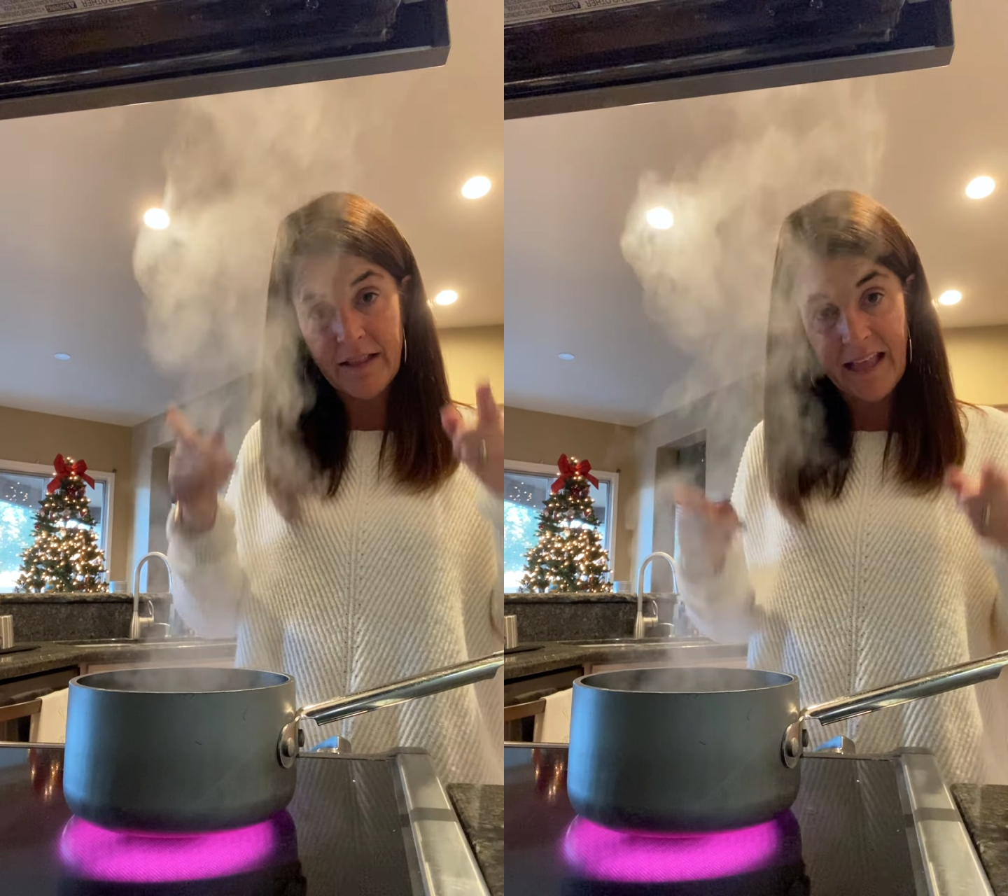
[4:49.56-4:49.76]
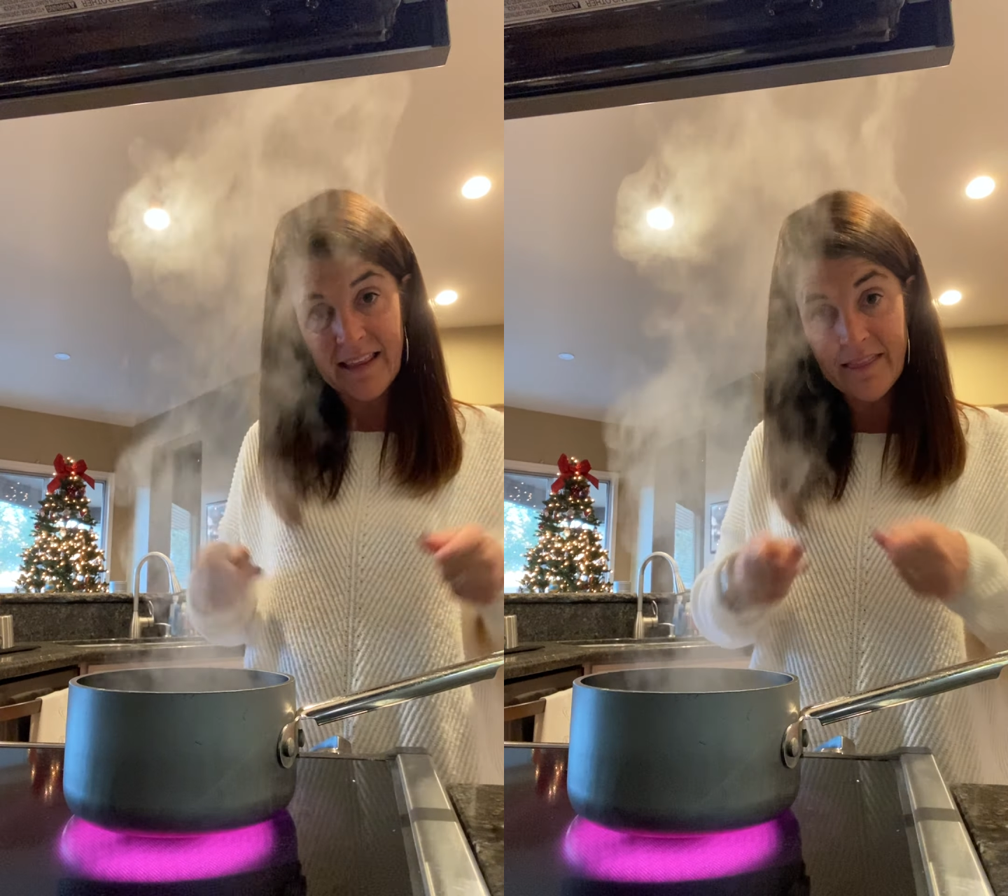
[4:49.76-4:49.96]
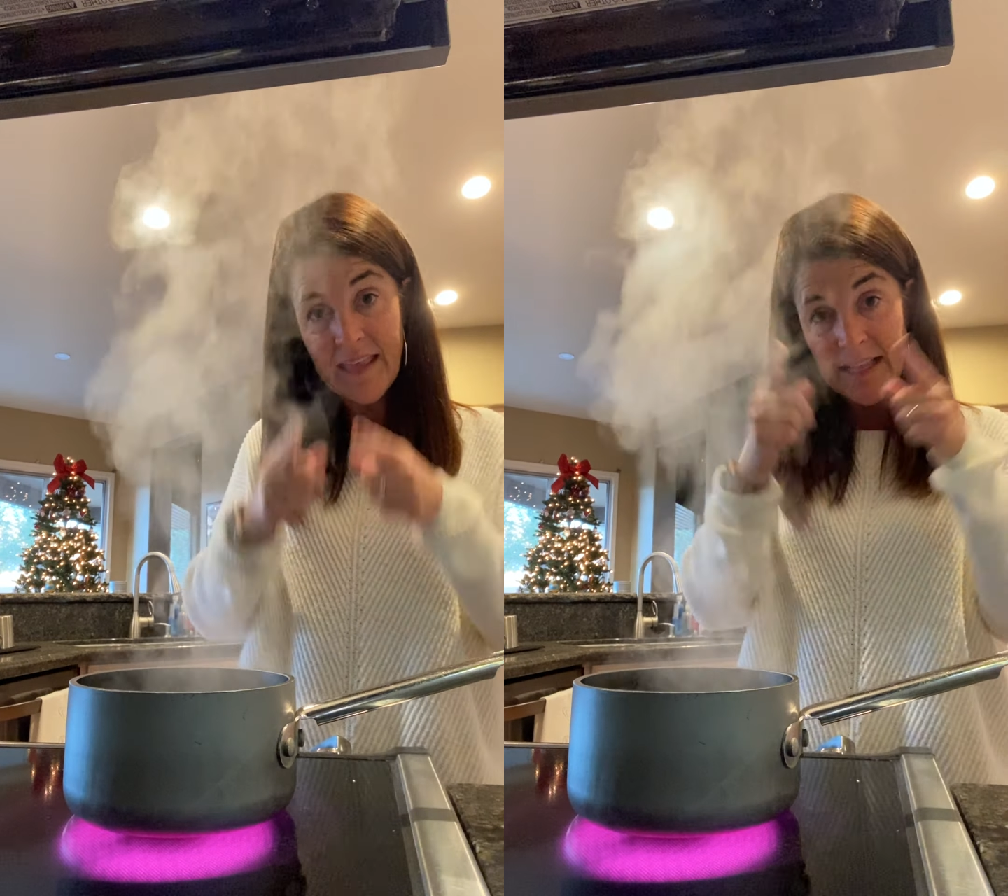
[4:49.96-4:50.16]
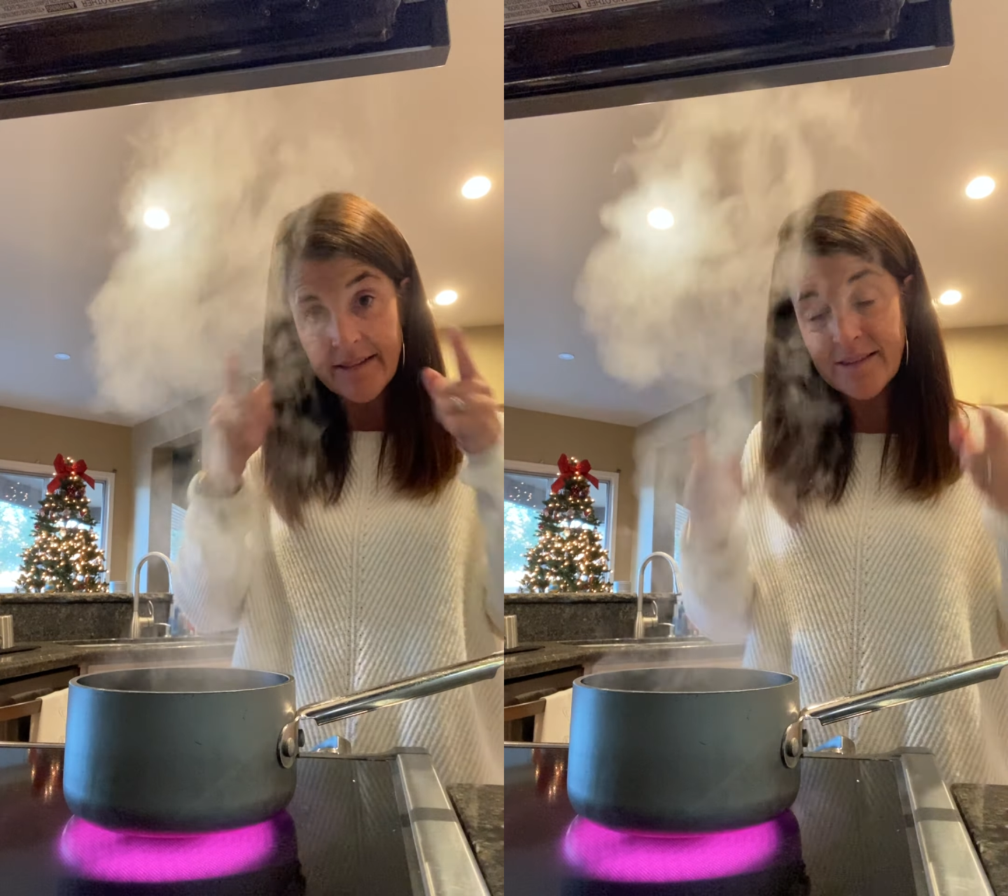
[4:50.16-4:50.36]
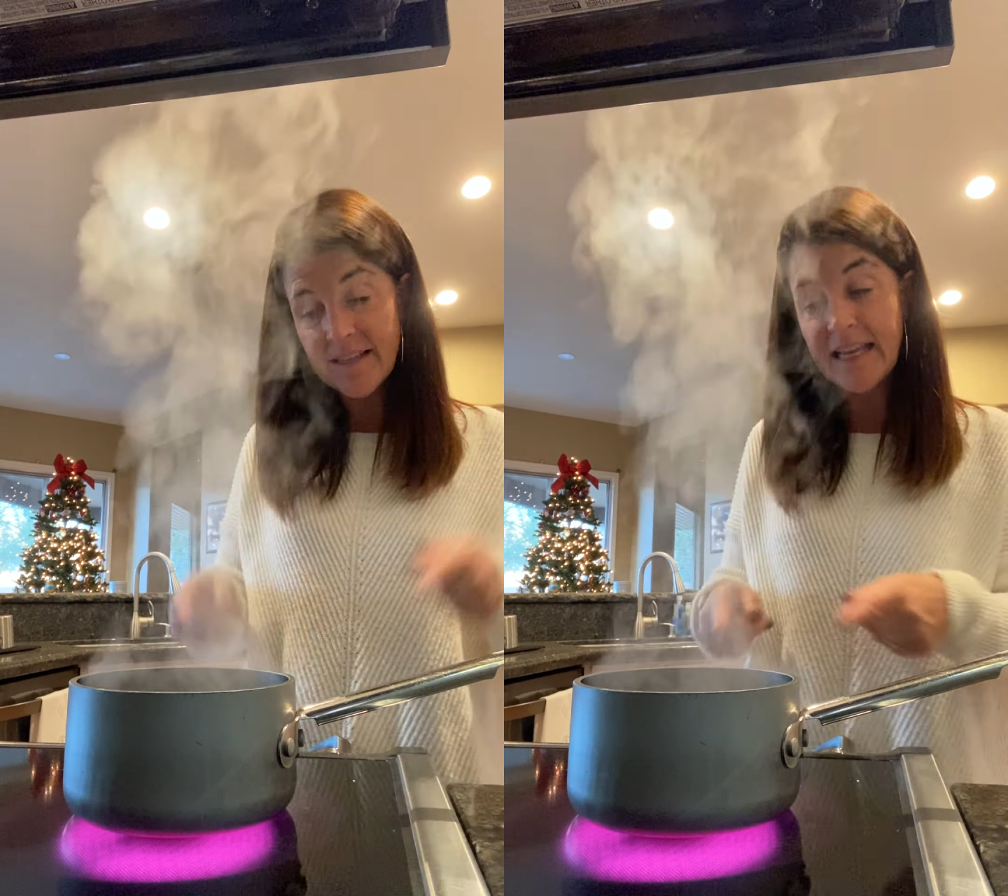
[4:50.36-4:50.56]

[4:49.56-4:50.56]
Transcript: like this